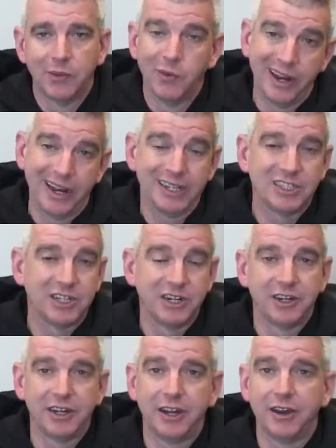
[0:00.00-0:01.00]
Redhead
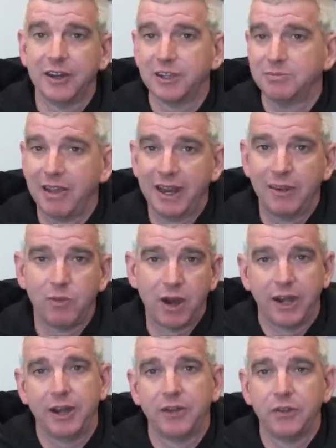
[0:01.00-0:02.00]
steering gear is made
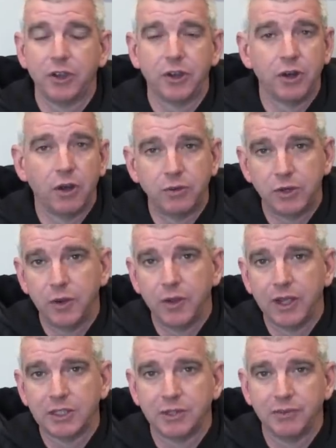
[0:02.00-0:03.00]
right here in the good old
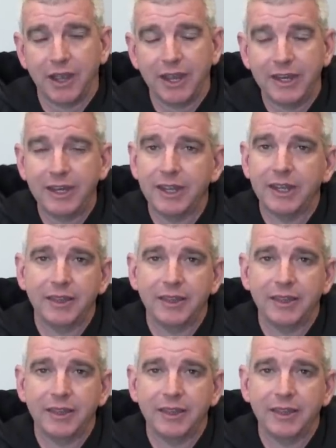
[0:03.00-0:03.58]
US of A.